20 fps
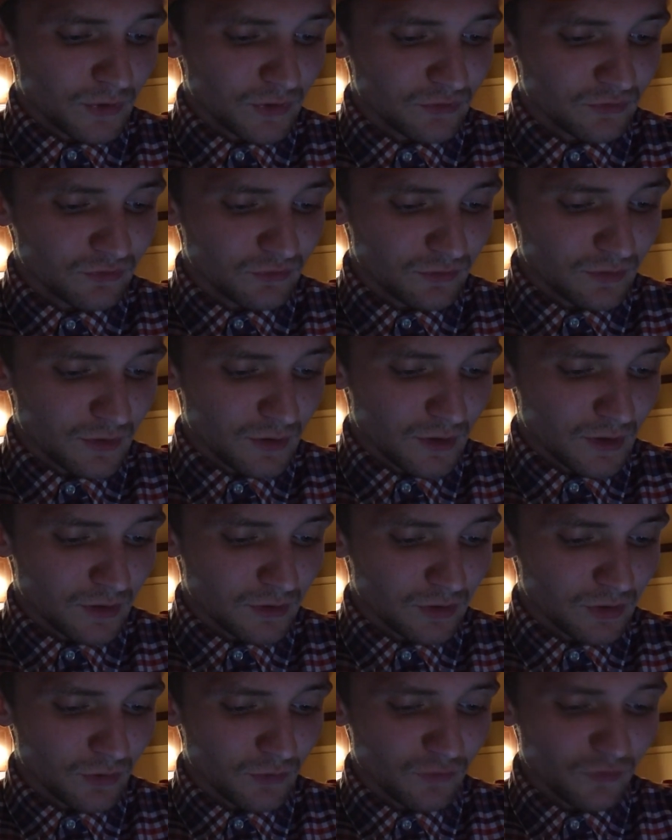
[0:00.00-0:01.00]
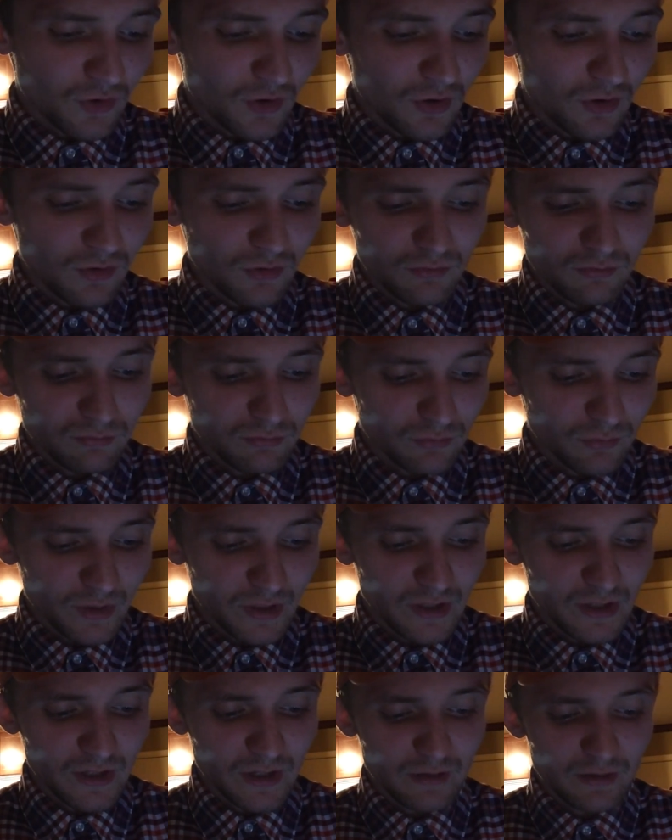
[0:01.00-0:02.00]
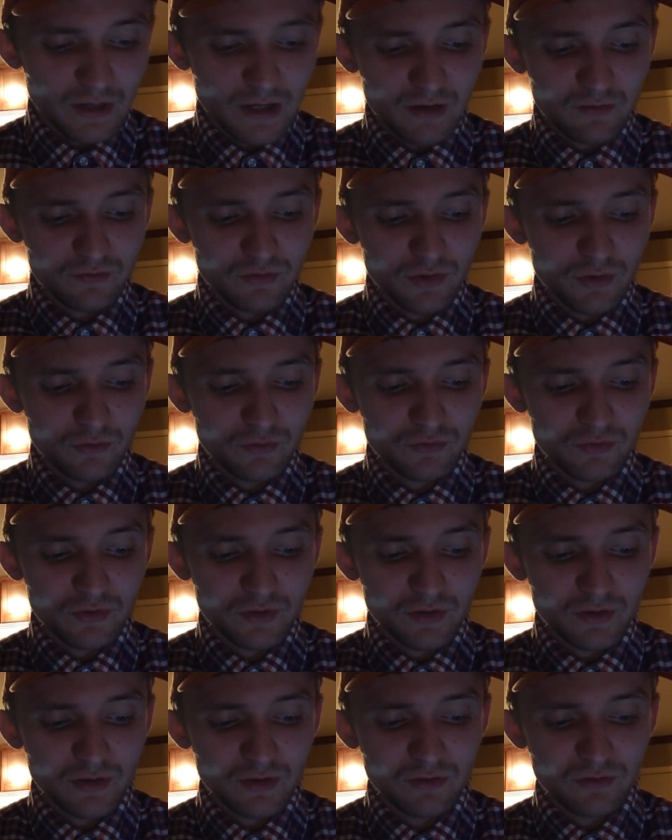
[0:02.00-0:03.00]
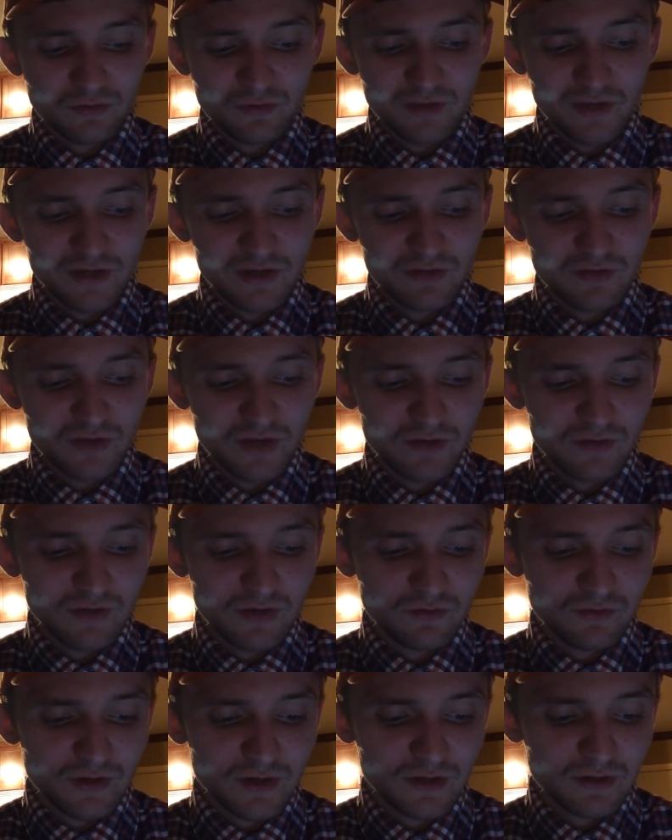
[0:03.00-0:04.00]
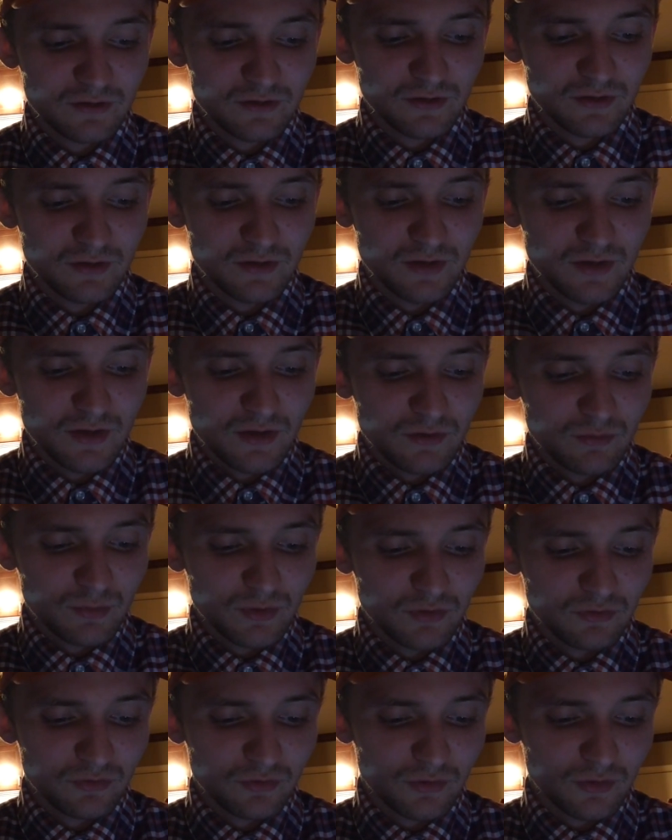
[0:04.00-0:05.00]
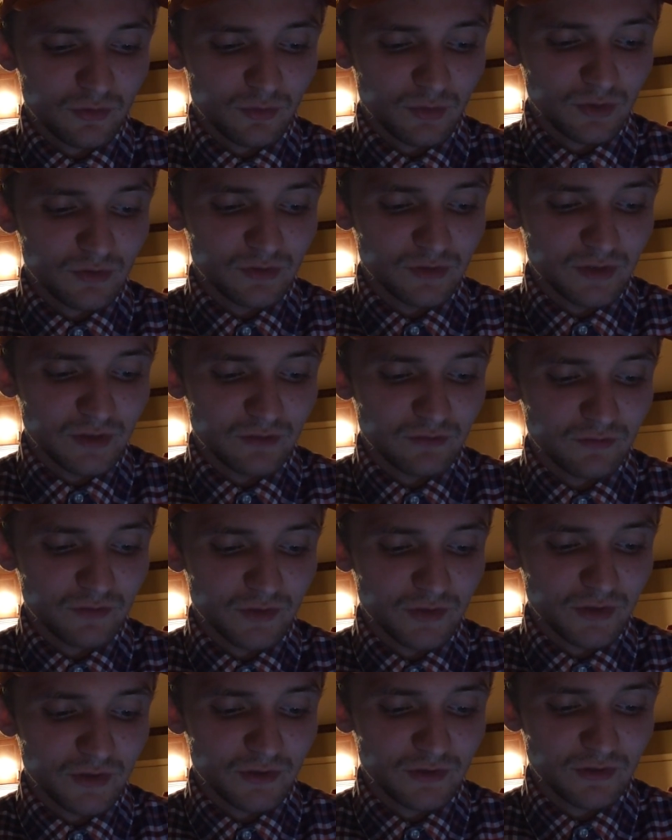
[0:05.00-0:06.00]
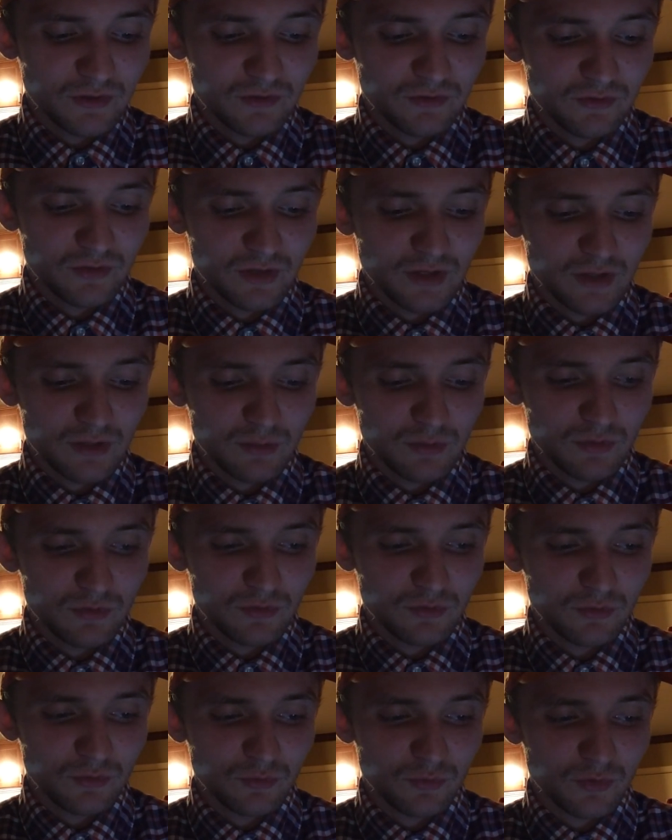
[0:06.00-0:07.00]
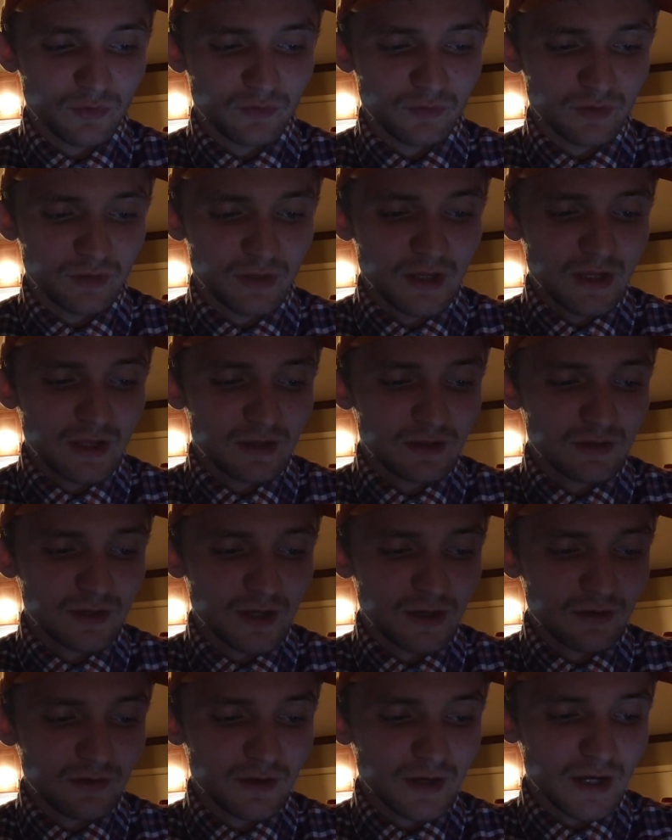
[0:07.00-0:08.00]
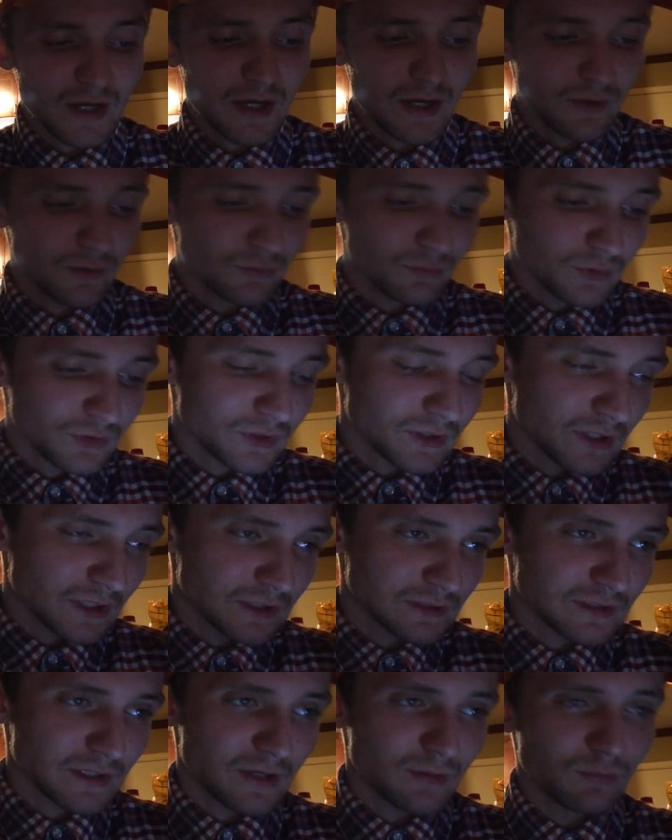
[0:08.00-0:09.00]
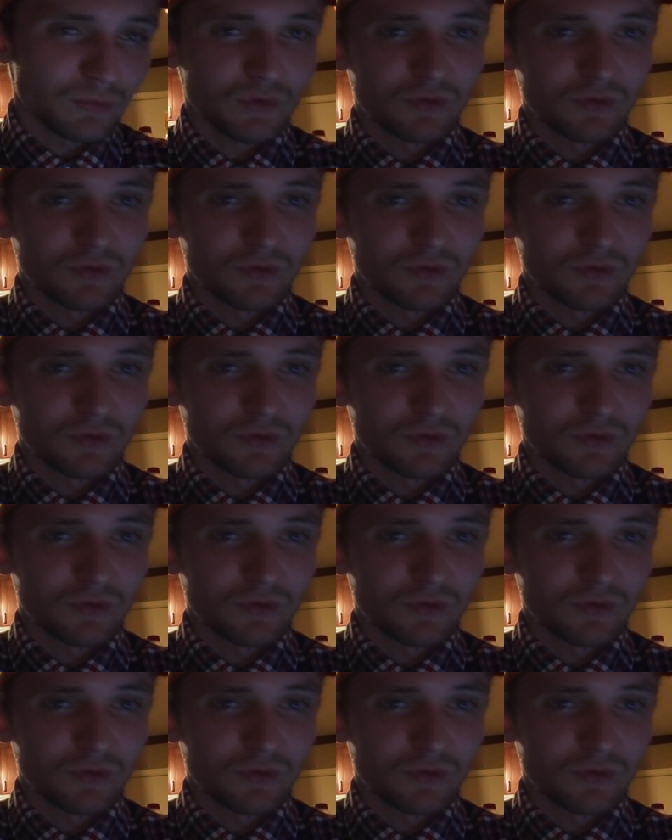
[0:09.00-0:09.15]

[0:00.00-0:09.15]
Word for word: Press, uh, the overall rating I'd have though for is 95 out of 100 my score. Well done, very artistic, and the music was well fit. Now I really liked that